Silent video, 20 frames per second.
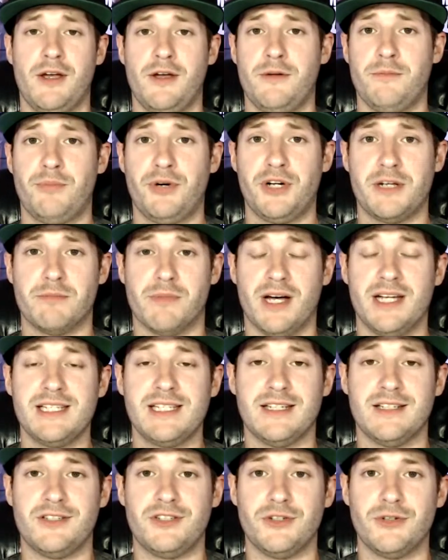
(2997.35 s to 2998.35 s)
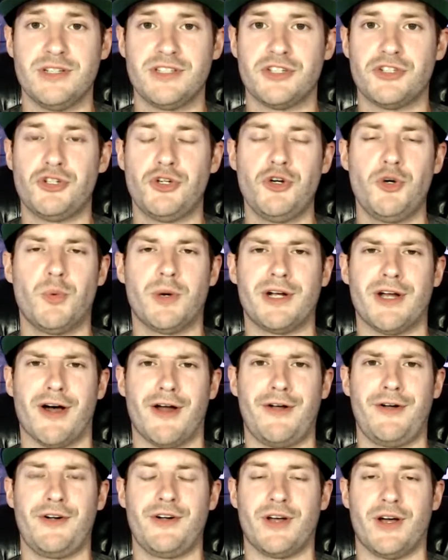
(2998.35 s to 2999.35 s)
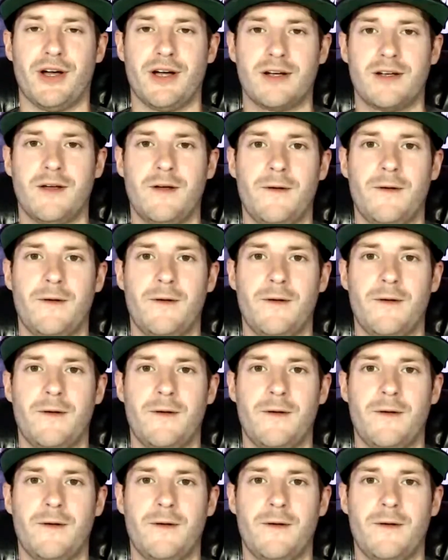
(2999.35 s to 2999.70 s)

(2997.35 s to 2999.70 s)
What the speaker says: putting money into, is a 2-1 underdog